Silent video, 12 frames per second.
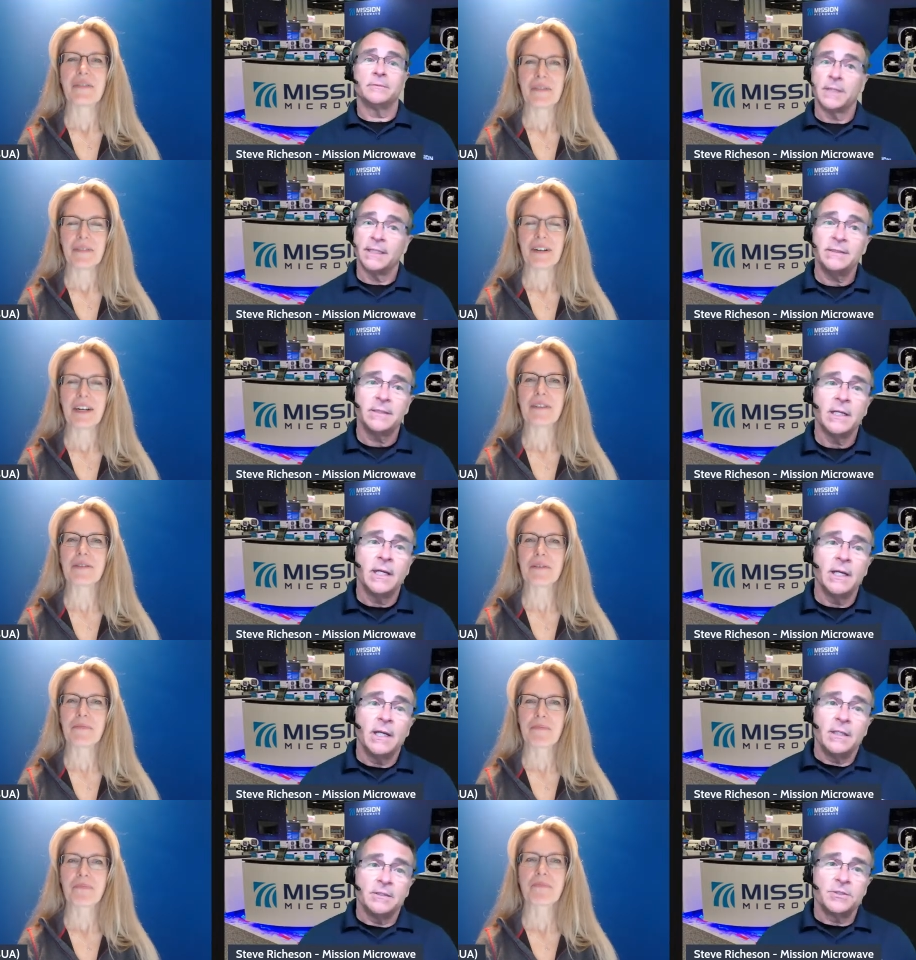Speaker 1: Right. right.
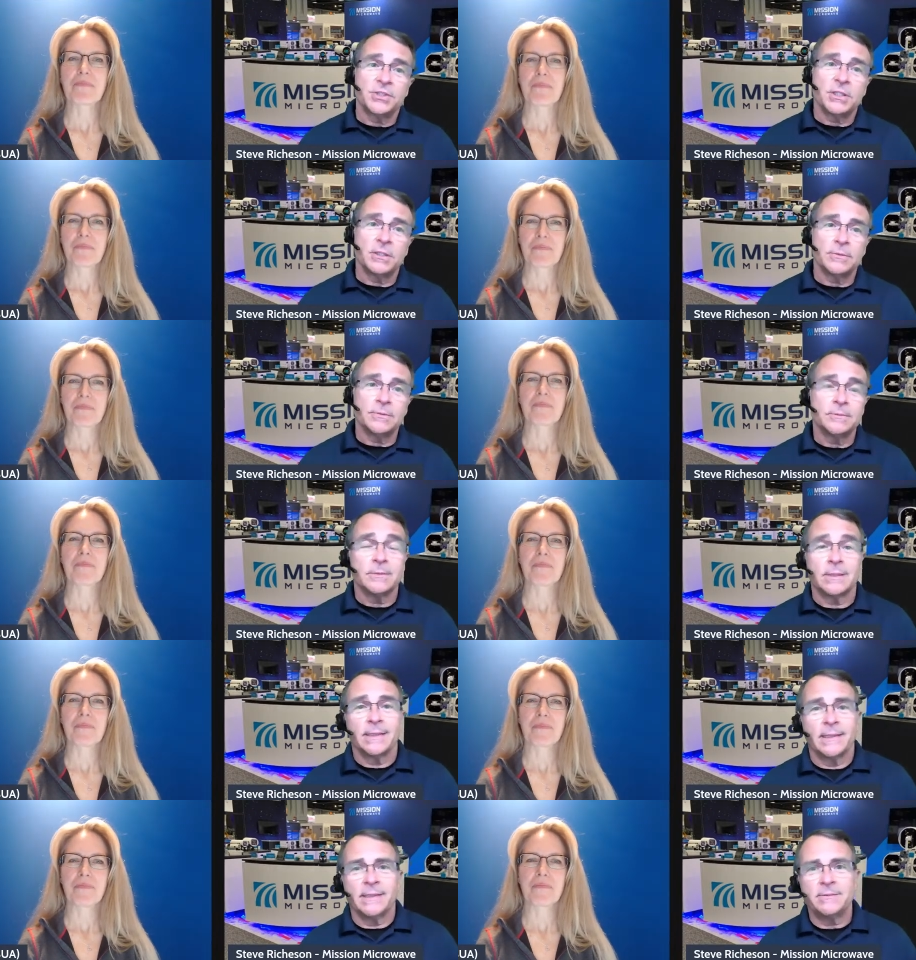So
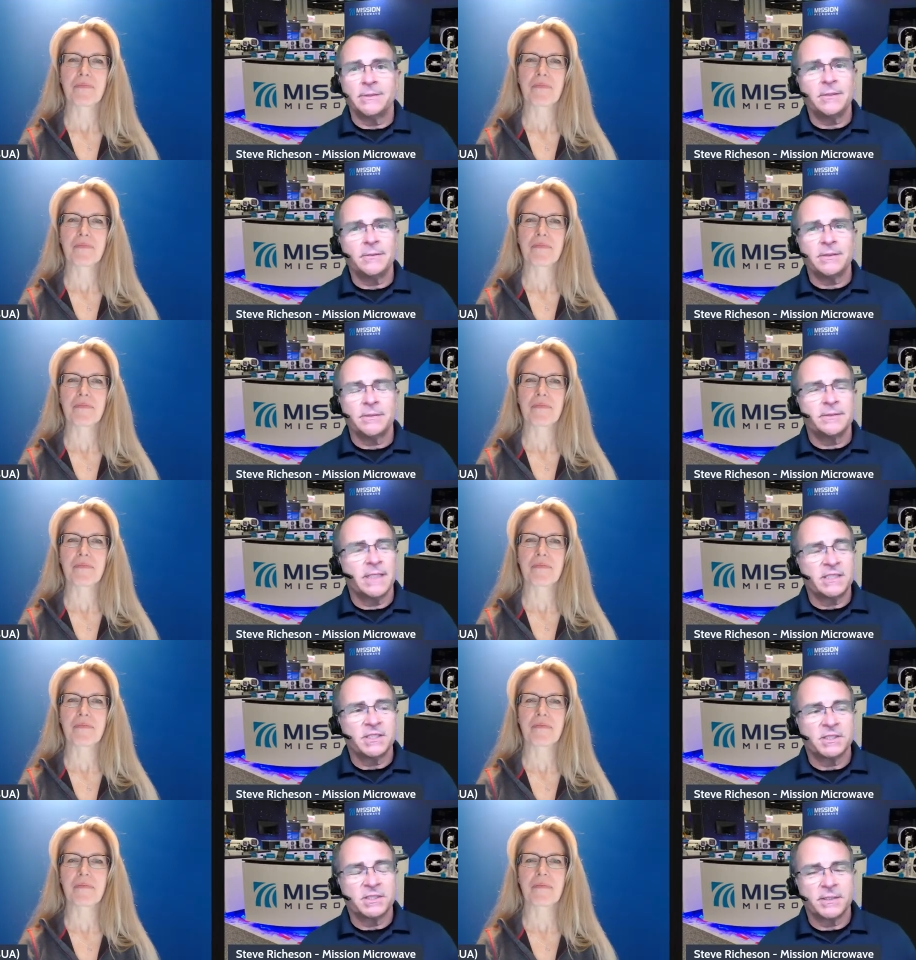I don't know that they're
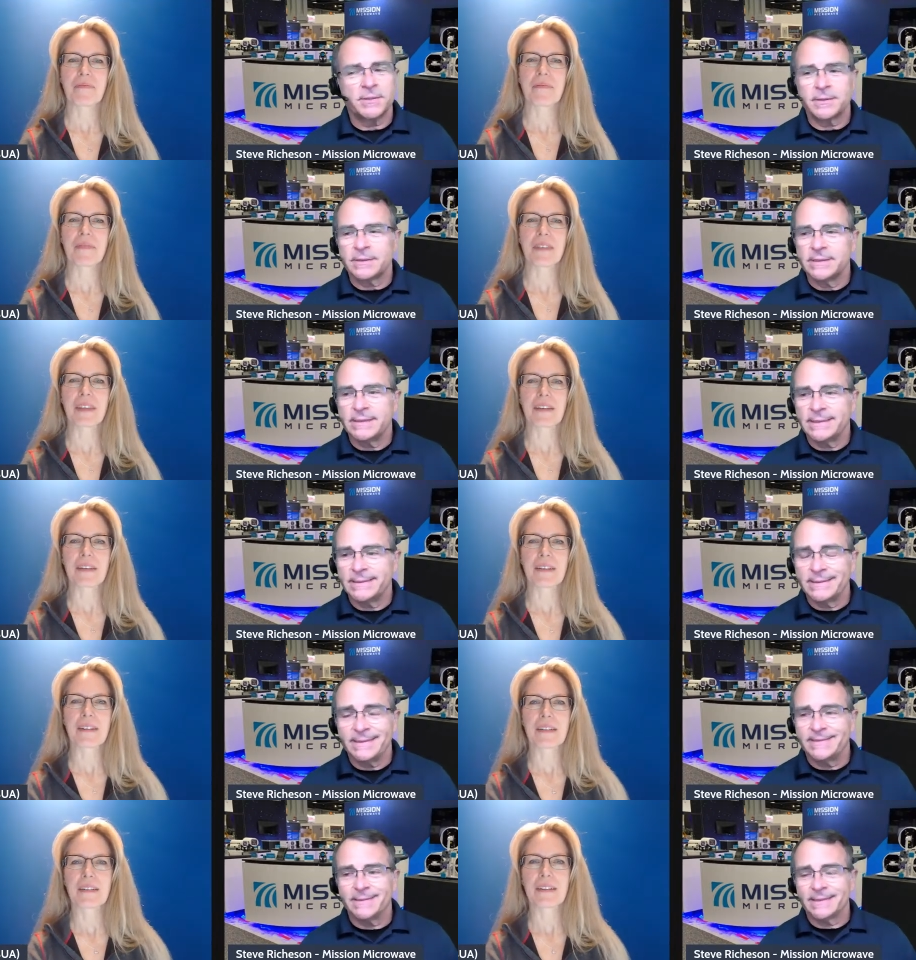necessarily uh,
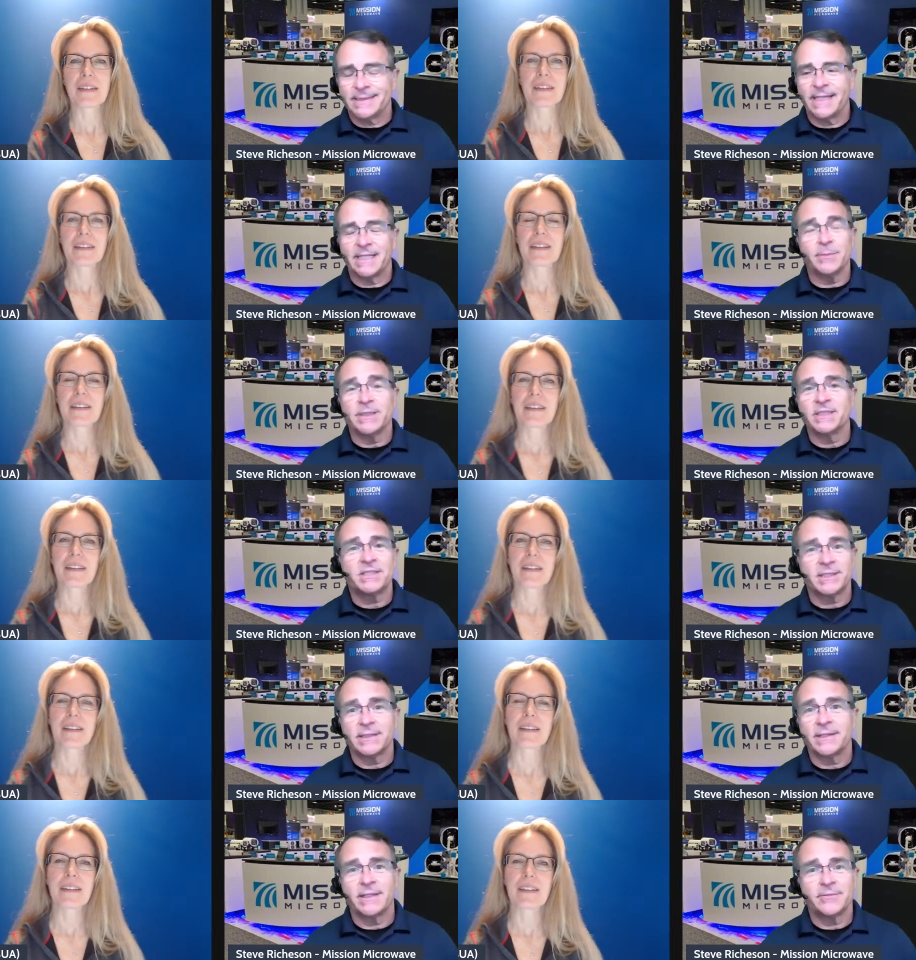you know a
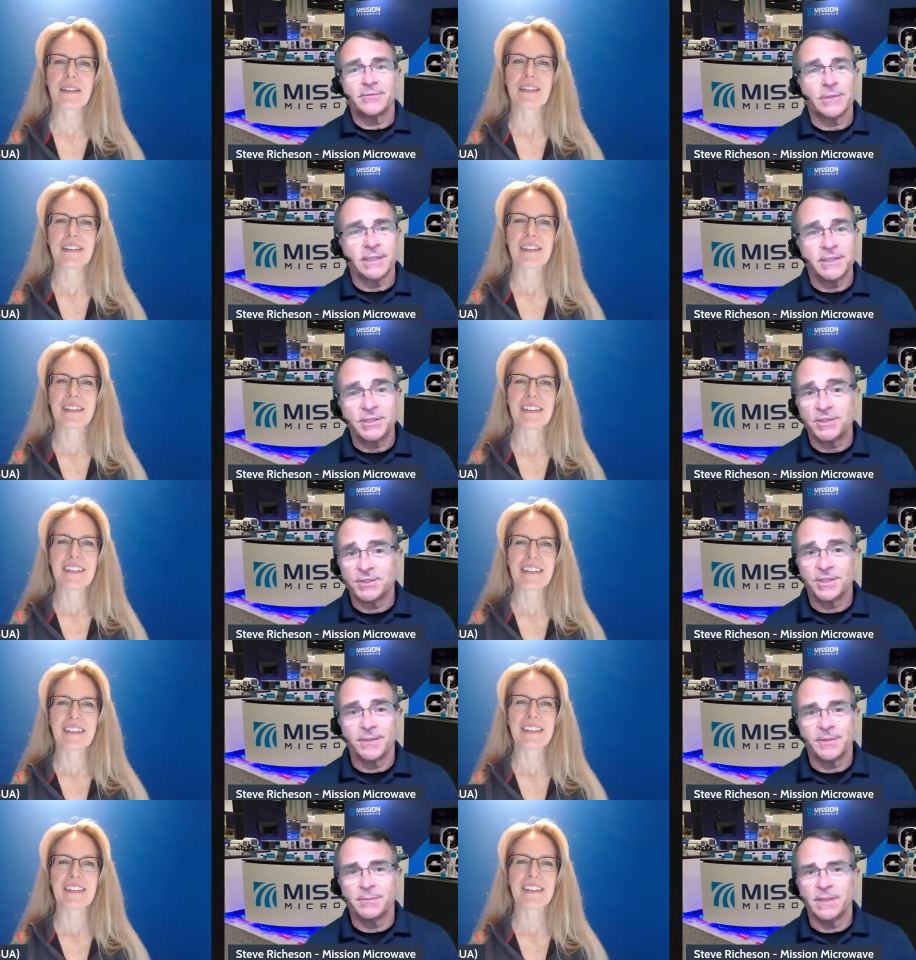cannibalistic kind of
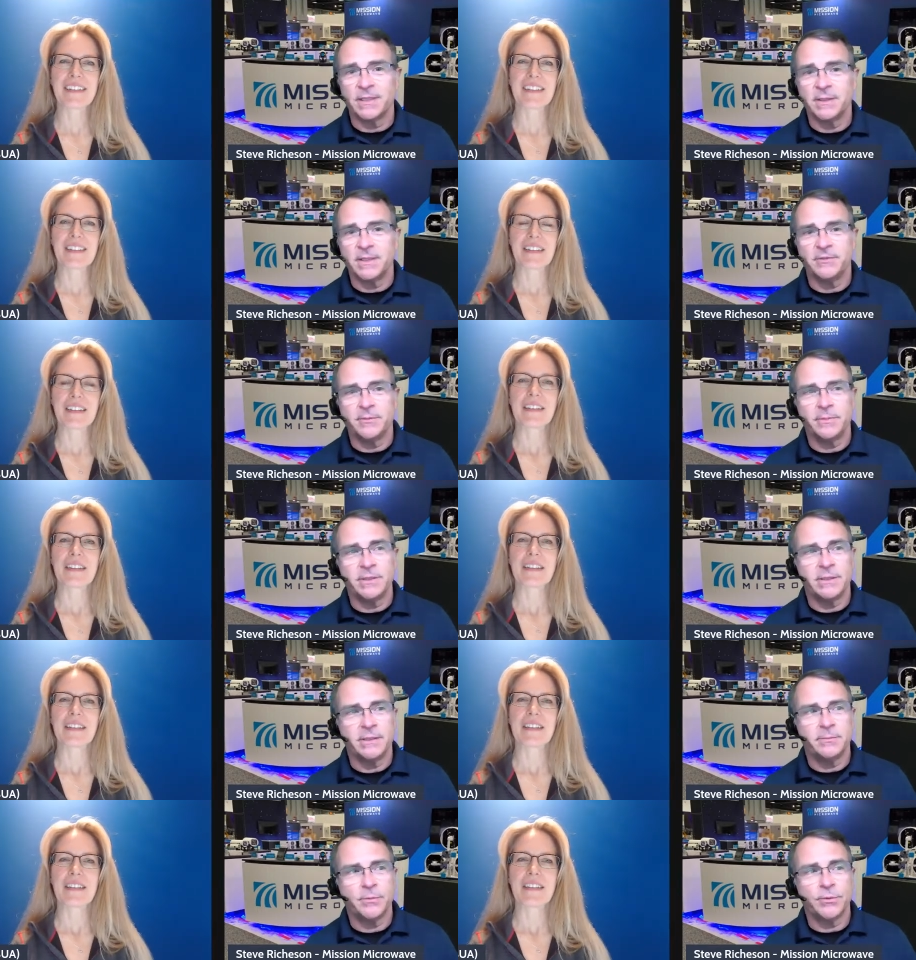relationship. It may even
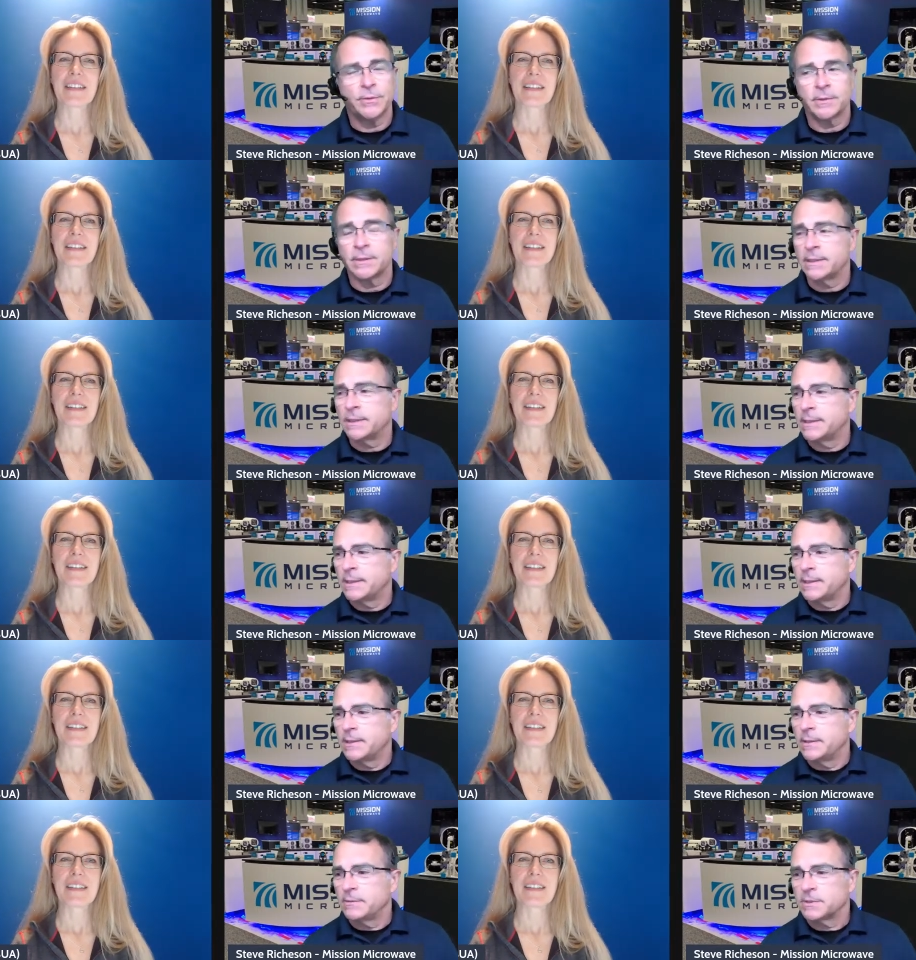be more uh,
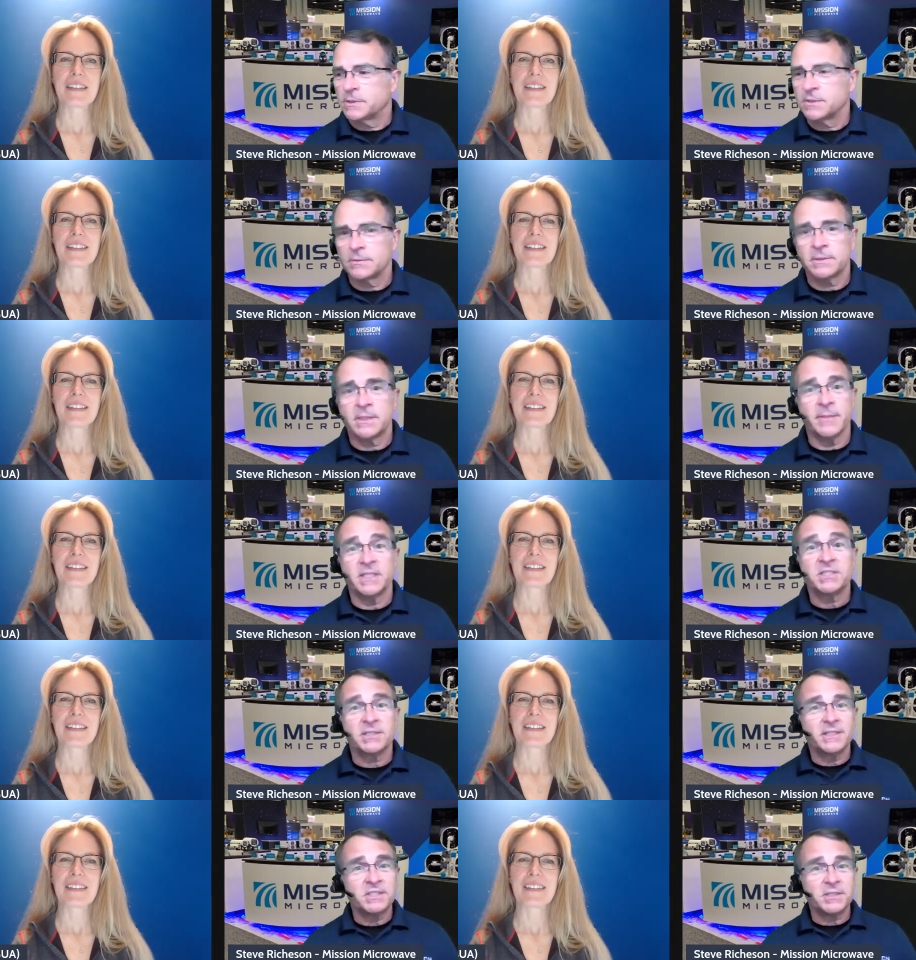what's the
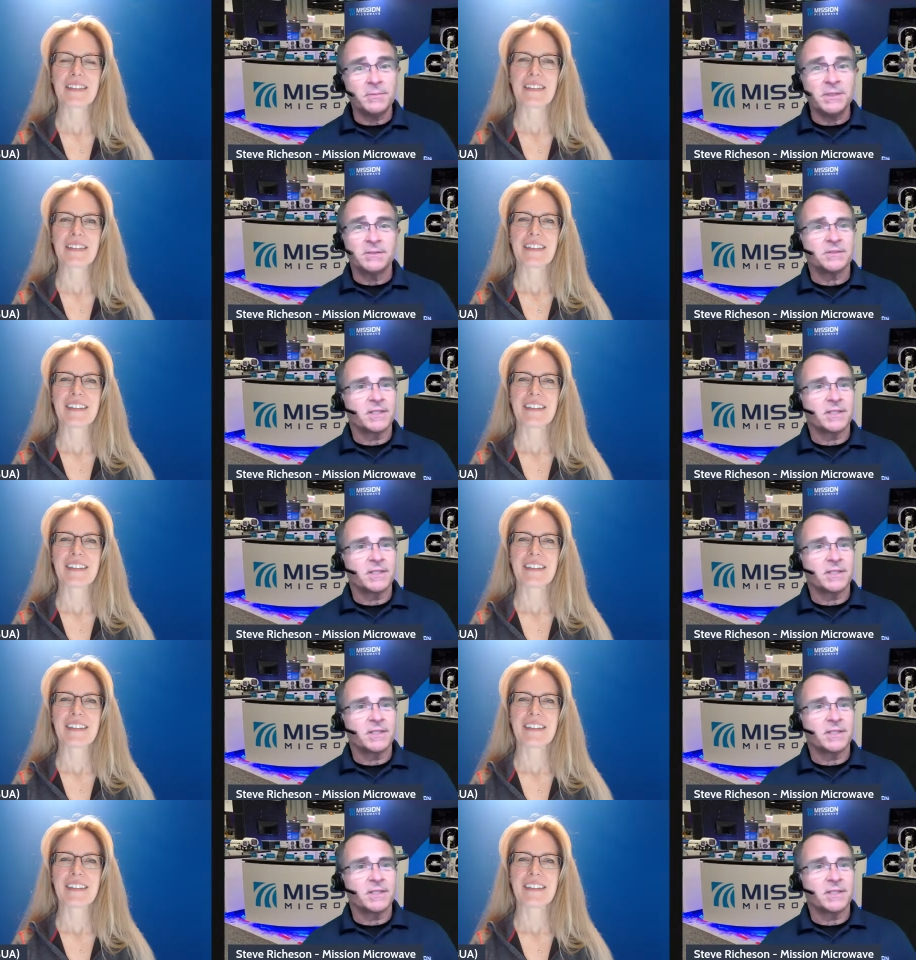commensalism? Is